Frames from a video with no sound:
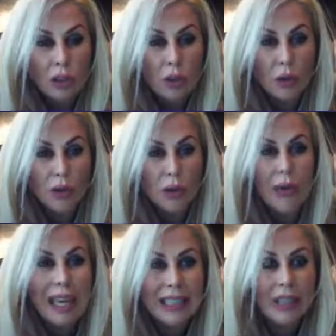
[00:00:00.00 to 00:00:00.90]
secure, so
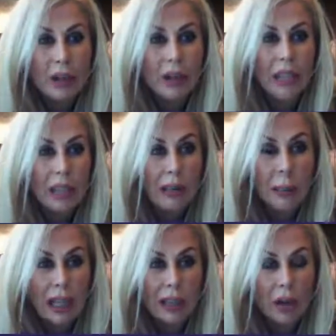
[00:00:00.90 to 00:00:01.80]
it hasn't got the little
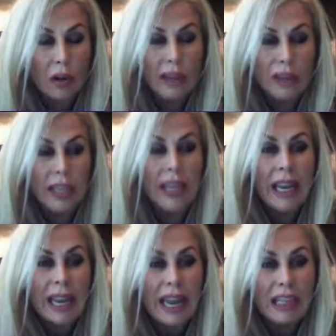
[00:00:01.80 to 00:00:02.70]
padlock, the
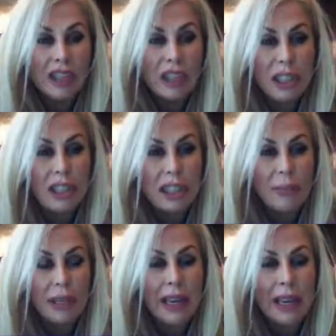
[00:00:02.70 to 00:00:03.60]

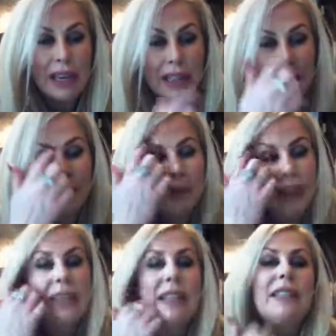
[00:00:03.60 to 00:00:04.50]
HTTPS,
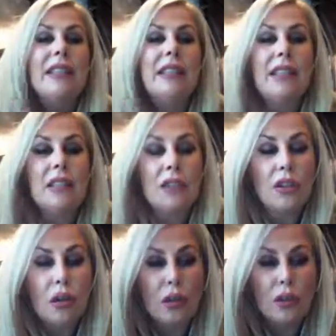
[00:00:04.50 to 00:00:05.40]
is that this is
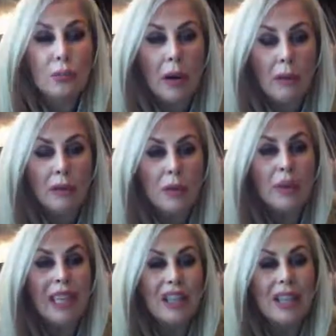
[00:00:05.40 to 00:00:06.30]
going to cause problems
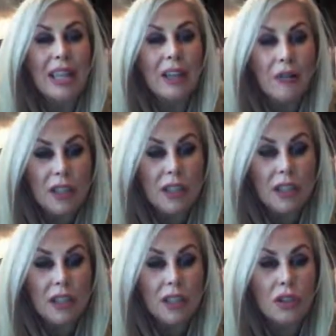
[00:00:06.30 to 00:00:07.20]
with actually getting
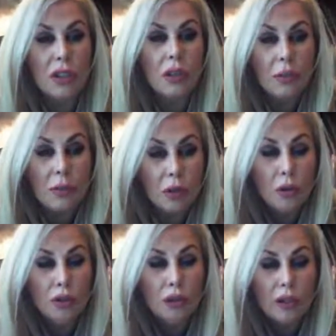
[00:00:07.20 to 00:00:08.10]
visitors to go from
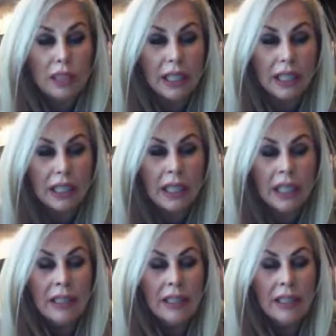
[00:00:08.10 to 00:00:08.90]
Google to your site.